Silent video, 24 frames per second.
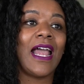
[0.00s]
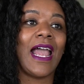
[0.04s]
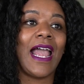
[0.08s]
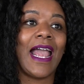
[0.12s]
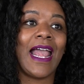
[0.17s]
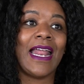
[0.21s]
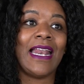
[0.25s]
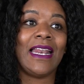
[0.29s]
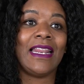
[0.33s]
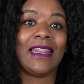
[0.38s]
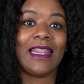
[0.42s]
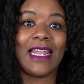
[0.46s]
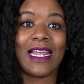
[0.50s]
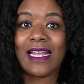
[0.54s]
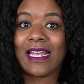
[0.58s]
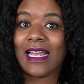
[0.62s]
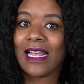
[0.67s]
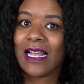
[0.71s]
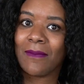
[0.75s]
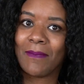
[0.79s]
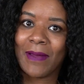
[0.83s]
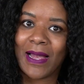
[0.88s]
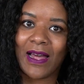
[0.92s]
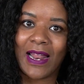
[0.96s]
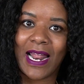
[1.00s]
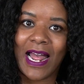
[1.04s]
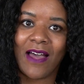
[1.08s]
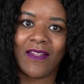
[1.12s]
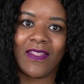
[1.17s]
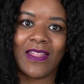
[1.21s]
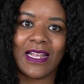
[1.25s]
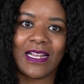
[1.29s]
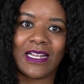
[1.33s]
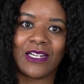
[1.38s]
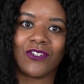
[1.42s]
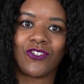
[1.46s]
and thinking about how
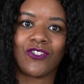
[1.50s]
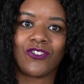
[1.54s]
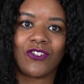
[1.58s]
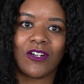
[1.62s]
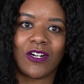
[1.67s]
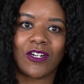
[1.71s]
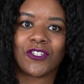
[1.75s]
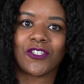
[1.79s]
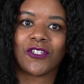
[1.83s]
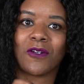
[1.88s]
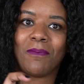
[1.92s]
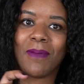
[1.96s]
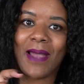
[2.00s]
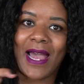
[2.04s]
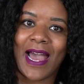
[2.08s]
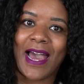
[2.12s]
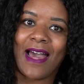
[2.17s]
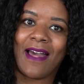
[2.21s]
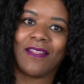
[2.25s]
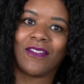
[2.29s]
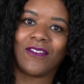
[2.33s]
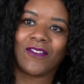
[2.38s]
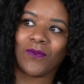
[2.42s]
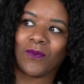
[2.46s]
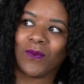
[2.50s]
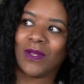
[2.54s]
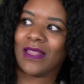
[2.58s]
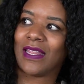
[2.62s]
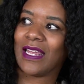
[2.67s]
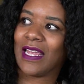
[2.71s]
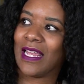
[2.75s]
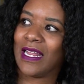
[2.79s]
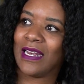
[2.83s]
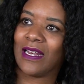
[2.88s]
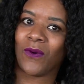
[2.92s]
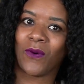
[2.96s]
they can structure paths
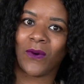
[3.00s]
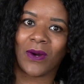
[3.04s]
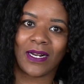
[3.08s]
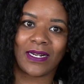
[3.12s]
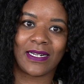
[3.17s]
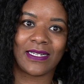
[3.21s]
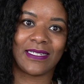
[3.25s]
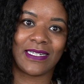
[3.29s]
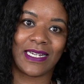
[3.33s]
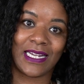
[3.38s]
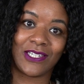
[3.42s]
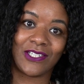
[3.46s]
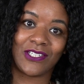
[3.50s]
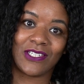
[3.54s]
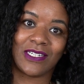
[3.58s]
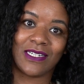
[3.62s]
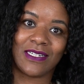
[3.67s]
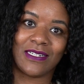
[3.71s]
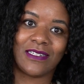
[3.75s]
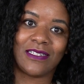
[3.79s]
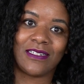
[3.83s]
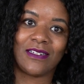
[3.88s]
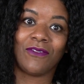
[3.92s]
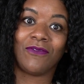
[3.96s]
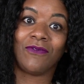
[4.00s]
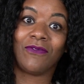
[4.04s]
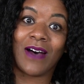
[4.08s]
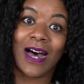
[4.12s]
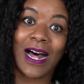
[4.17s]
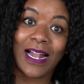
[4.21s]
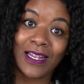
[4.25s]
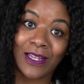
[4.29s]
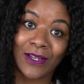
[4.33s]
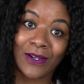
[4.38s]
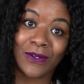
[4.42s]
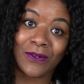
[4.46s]
within organizations to
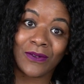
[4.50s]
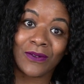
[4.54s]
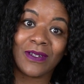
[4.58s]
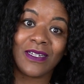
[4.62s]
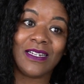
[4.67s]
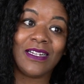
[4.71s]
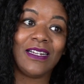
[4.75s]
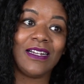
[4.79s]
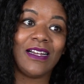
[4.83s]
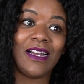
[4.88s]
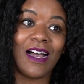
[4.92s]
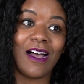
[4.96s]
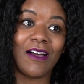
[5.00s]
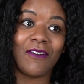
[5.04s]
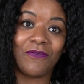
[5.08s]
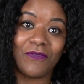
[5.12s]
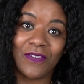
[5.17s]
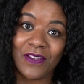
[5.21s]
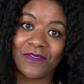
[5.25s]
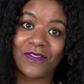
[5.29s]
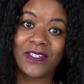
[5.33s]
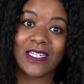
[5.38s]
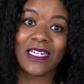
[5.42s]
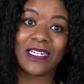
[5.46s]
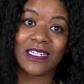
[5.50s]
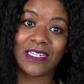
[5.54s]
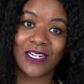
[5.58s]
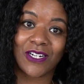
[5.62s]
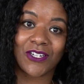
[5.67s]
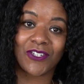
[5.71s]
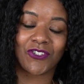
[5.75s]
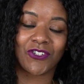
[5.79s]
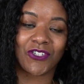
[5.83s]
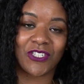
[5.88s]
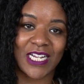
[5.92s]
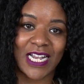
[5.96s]
follow a
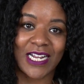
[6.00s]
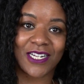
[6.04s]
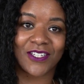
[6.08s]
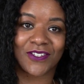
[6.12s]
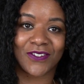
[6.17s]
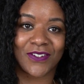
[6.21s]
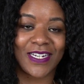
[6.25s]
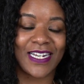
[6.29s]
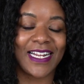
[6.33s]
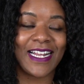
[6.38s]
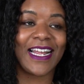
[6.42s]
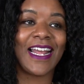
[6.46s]
15-year trajectory.